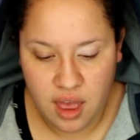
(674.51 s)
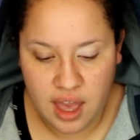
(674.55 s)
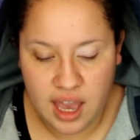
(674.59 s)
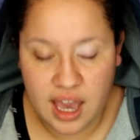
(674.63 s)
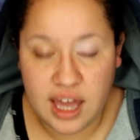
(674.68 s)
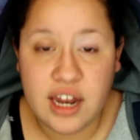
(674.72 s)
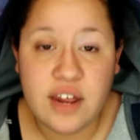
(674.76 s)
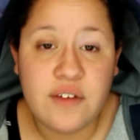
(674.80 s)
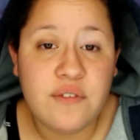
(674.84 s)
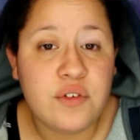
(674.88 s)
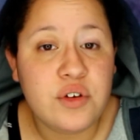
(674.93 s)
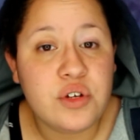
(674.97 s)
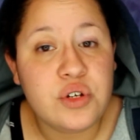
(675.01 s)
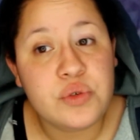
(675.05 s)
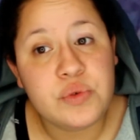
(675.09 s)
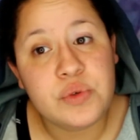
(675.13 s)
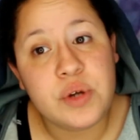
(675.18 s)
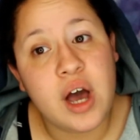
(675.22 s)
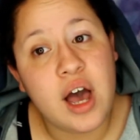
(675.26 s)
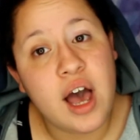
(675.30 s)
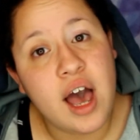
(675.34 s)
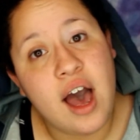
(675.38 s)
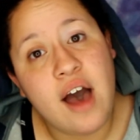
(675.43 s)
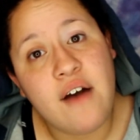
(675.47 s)
And if you do
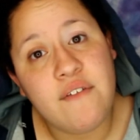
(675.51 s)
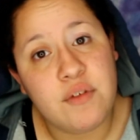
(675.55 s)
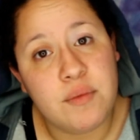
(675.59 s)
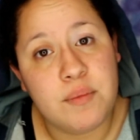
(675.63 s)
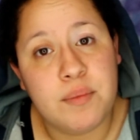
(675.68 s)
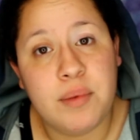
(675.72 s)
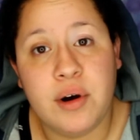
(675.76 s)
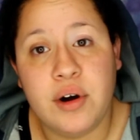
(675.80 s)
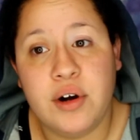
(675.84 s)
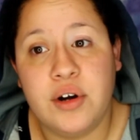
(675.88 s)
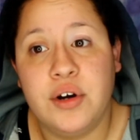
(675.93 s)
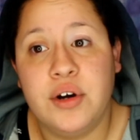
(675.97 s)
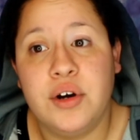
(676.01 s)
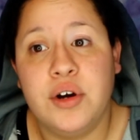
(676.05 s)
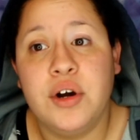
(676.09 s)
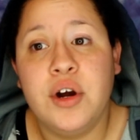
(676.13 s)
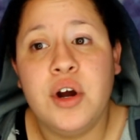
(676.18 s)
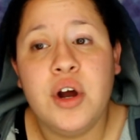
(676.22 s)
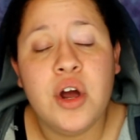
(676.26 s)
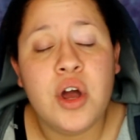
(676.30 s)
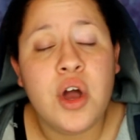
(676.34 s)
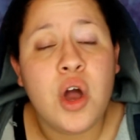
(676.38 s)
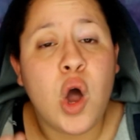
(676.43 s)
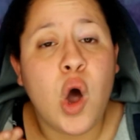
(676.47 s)
not have a partner,
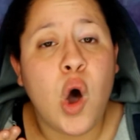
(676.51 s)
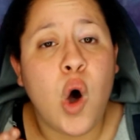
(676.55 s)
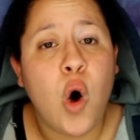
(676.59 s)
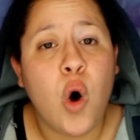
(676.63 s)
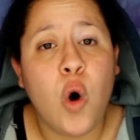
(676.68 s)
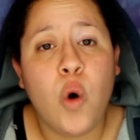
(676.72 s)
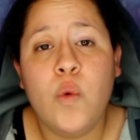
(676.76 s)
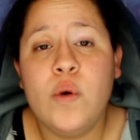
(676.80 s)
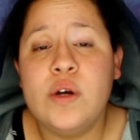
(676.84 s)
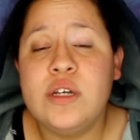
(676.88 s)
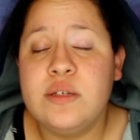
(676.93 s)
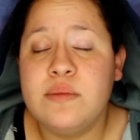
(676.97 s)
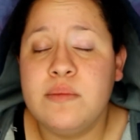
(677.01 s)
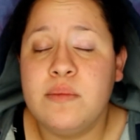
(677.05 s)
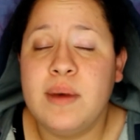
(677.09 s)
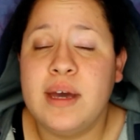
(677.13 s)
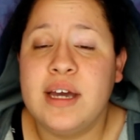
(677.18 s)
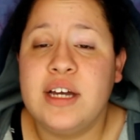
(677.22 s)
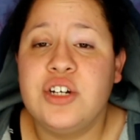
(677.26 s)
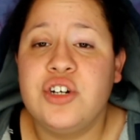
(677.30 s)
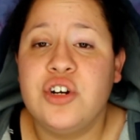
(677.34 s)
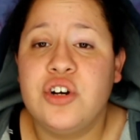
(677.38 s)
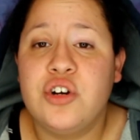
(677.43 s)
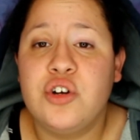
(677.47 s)
always
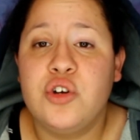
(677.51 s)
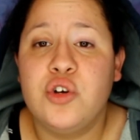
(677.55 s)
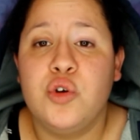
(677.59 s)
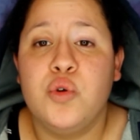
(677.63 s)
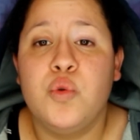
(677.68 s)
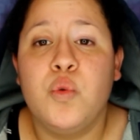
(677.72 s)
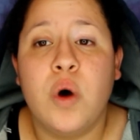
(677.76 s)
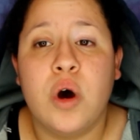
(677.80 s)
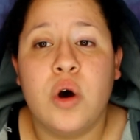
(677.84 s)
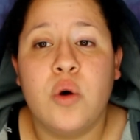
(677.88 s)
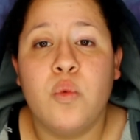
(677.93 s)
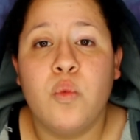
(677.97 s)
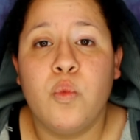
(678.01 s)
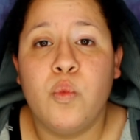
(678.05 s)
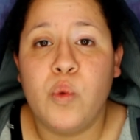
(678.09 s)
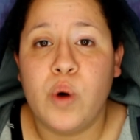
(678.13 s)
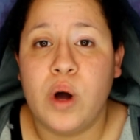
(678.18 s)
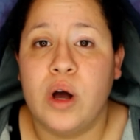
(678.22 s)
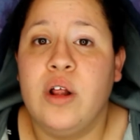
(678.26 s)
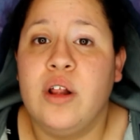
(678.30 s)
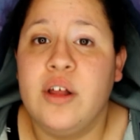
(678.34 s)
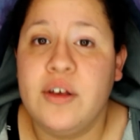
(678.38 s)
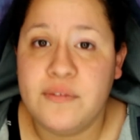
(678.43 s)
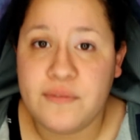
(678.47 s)
make sure you are
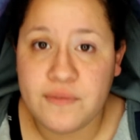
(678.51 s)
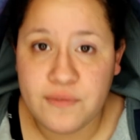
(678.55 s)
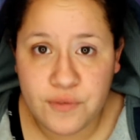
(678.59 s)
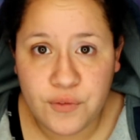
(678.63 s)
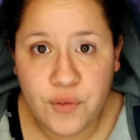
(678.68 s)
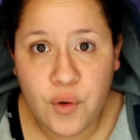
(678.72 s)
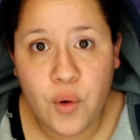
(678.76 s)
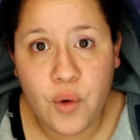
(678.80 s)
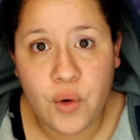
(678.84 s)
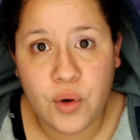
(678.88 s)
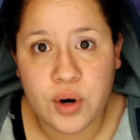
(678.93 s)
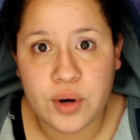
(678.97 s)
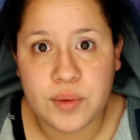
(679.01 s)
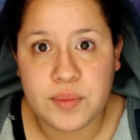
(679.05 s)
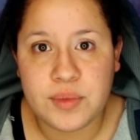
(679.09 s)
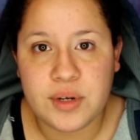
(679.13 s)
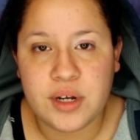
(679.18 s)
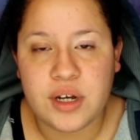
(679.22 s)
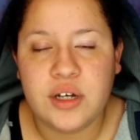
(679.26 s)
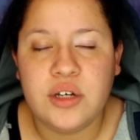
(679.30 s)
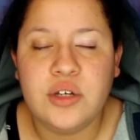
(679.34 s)
well informed.